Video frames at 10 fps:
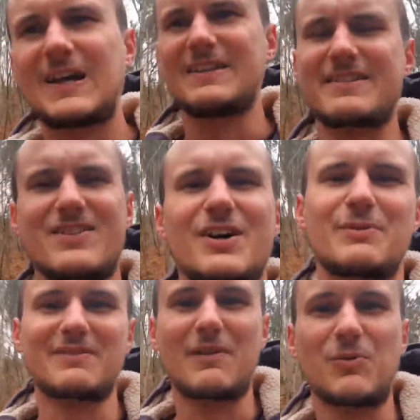and decide
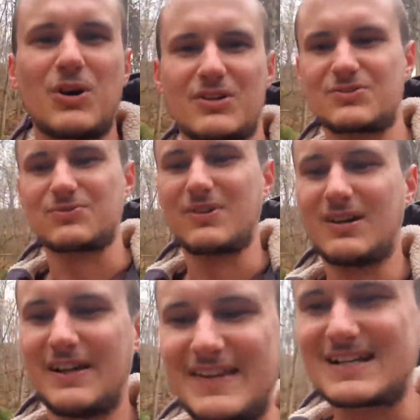whether it works or
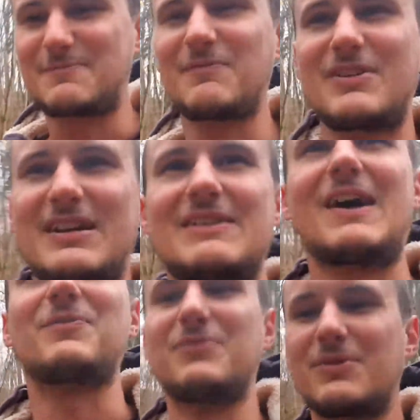not. And that's been really
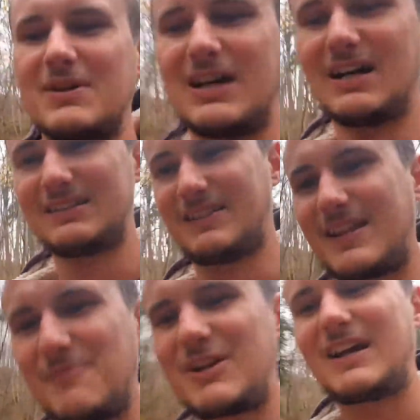helpful. So
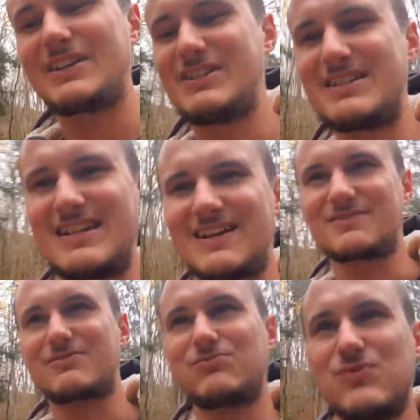then, when I actually sit
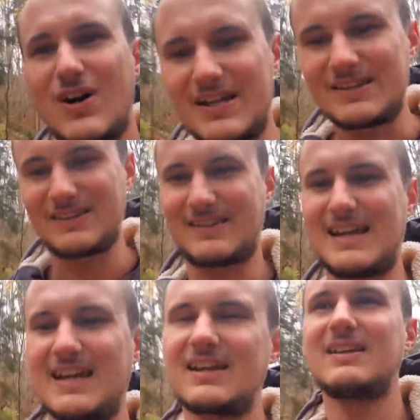down to write the
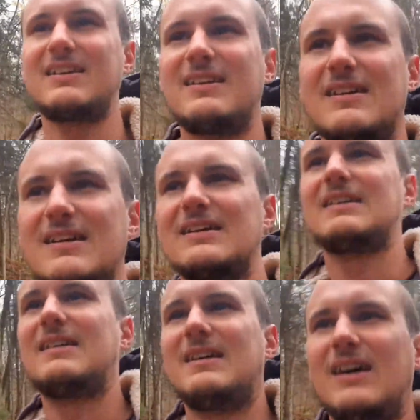thing,
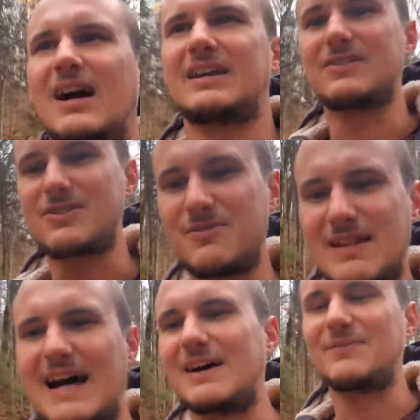I can do
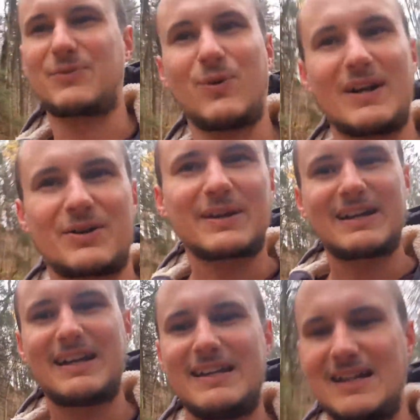that quite
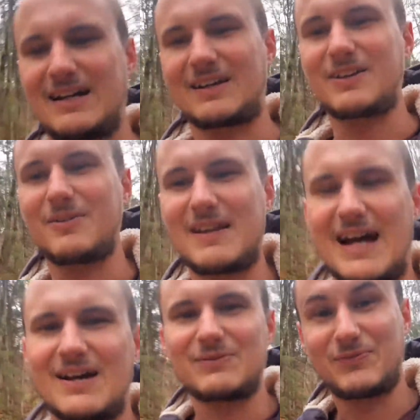quickly, I can do
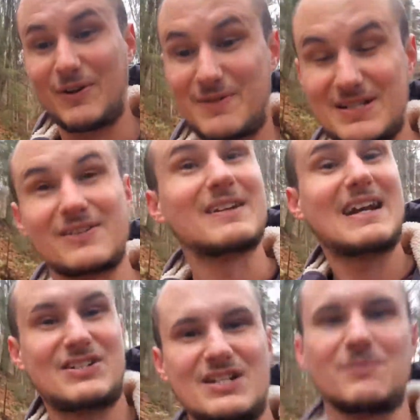that focusing on
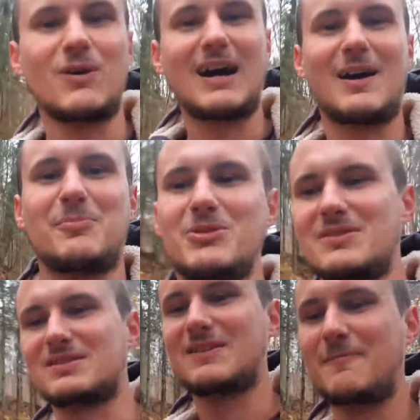actually what
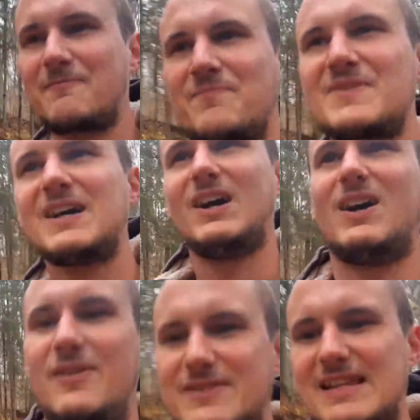happens.
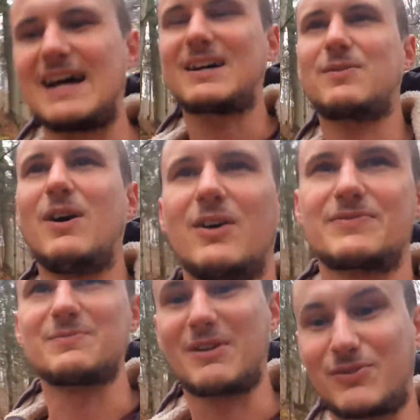After that, quite
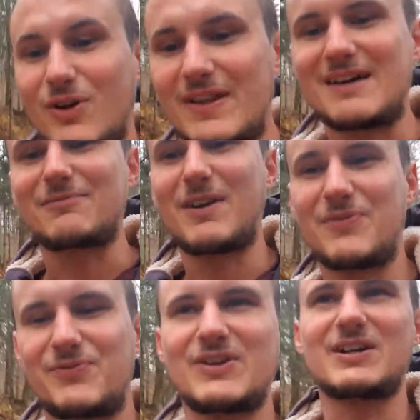often when I've got that
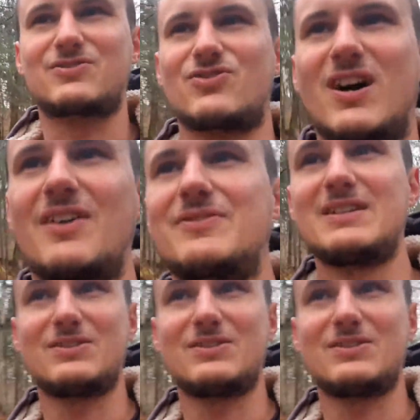rough first draft,